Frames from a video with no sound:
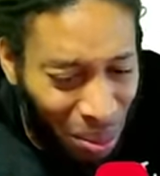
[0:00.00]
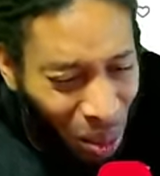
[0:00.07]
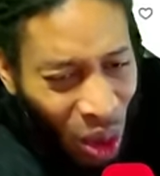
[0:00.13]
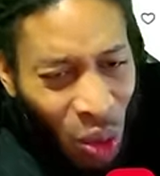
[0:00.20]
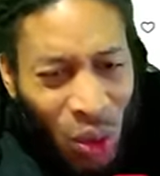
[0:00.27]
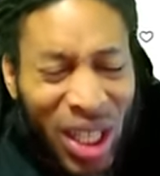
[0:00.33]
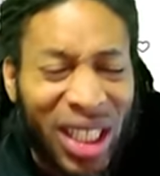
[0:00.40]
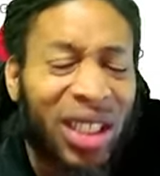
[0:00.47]

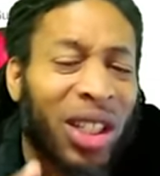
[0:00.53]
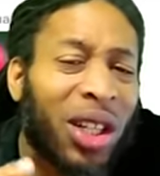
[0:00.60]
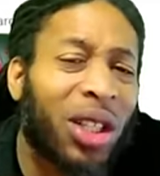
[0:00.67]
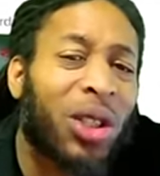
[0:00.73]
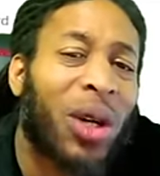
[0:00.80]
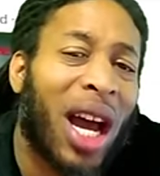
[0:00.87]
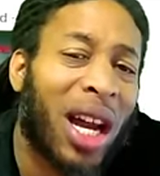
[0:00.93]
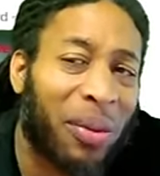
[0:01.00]
we still
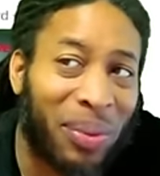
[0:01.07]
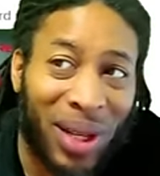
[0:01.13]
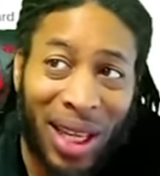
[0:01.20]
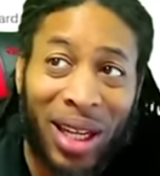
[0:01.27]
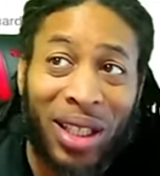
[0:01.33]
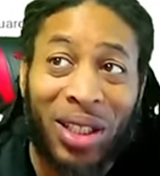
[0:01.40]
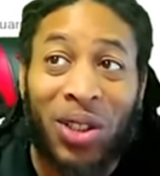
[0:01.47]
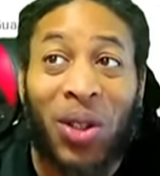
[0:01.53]
trying to play
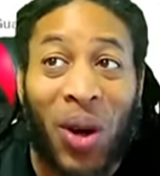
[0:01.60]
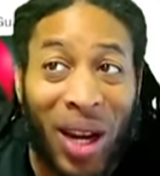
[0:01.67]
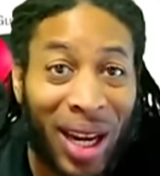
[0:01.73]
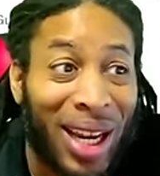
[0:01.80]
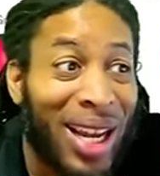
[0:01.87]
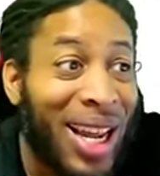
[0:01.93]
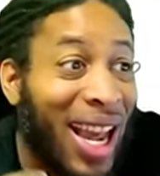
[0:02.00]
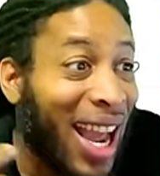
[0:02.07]
this joint
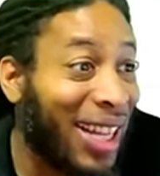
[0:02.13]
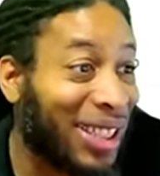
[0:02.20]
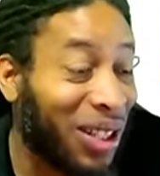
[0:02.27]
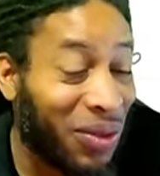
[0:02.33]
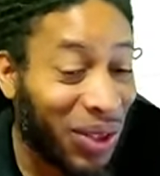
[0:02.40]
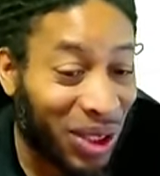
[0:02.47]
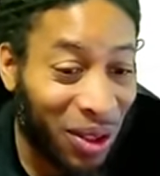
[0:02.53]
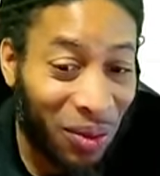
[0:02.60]
as if
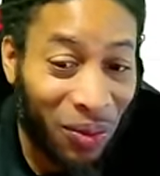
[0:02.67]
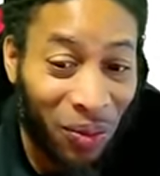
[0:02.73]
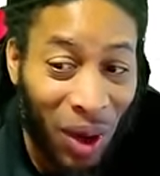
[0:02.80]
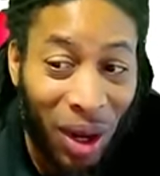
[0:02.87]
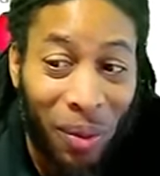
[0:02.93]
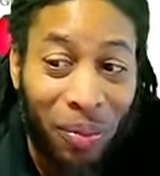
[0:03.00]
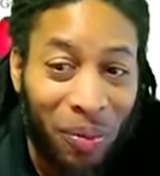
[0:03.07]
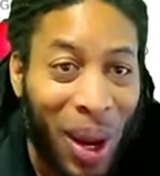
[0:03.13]
it's a, a
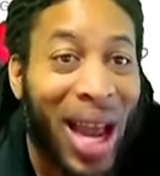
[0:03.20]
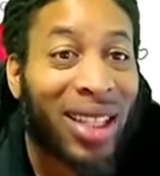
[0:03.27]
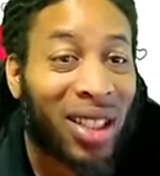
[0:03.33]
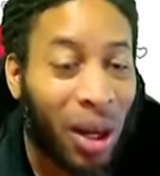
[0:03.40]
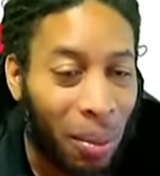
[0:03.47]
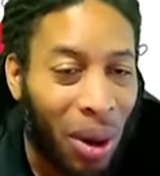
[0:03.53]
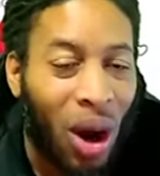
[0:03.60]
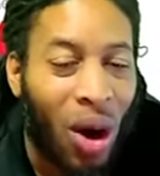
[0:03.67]

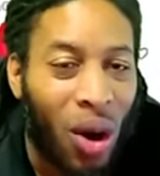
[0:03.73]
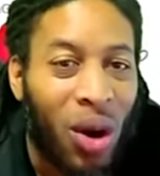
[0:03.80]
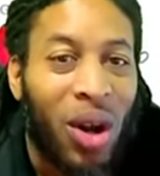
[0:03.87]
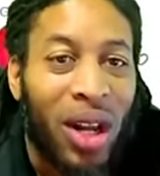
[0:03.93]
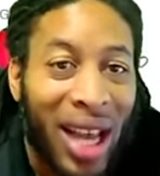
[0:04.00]
basketball,